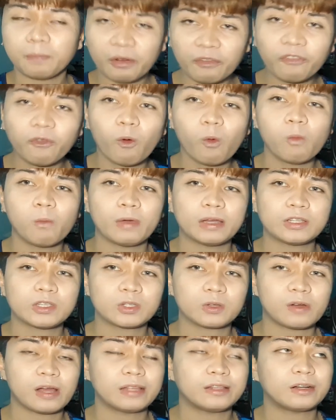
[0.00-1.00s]

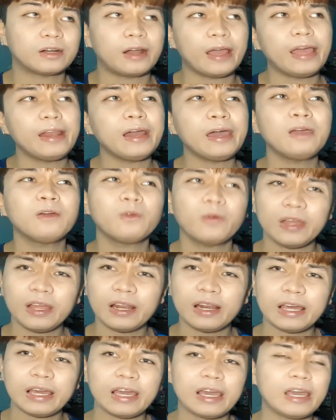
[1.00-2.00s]
performance rather, and I
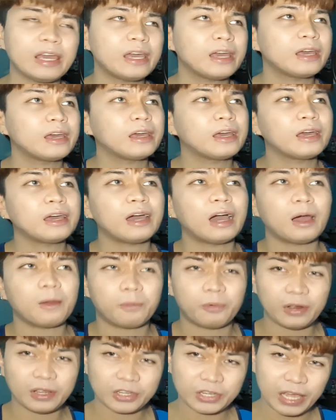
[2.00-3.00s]
really
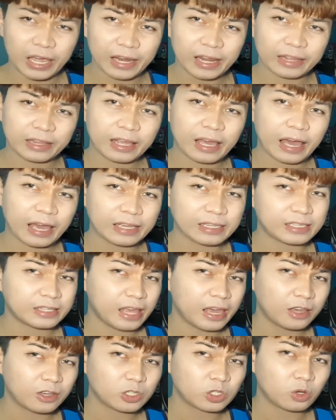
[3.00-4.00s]
appreciate that guys,
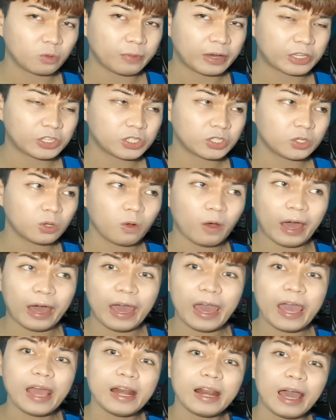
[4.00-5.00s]
thank you so much. So
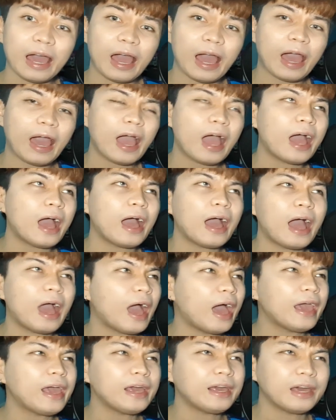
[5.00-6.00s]
and
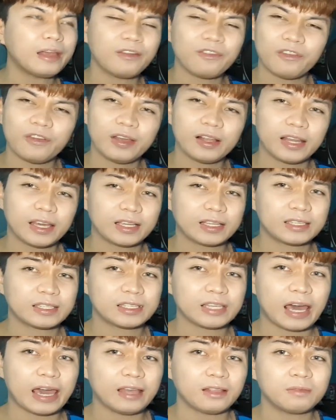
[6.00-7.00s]
I can feel
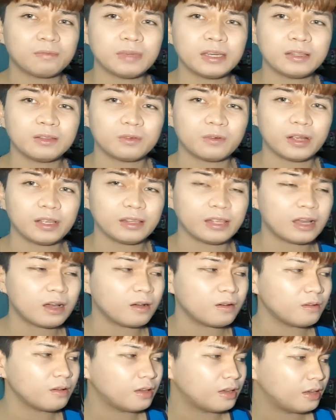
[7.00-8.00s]
excitement right
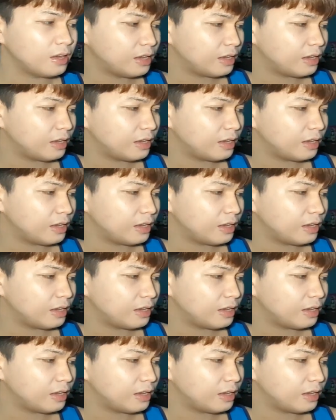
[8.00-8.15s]
now.